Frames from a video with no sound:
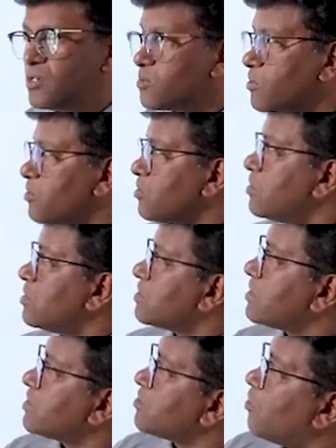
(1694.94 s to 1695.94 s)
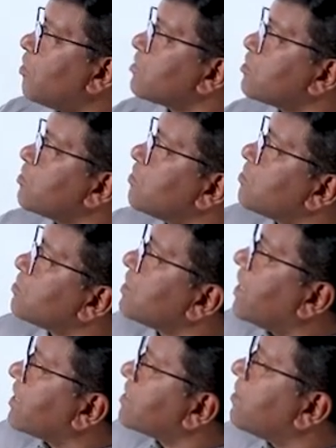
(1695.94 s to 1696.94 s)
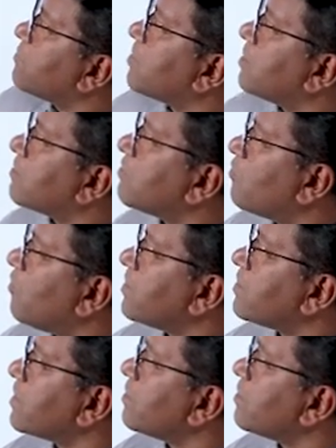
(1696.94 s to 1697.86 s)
So this is also the exception when the